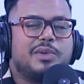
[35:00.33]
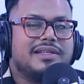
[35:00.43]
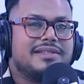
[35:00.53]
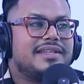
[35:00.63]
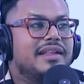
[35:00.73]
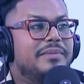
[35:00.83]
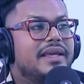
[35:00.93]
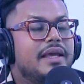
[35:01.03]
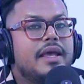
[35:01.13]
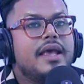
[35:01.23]
just tell me.
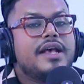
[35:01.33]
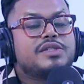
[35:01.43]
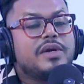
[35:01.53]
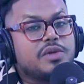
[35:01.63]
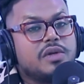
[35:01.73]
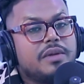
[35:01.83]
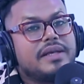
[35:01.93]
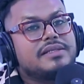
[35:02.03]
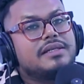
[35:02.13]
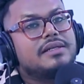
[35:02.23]
So I told him, I
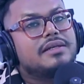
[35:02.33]
said,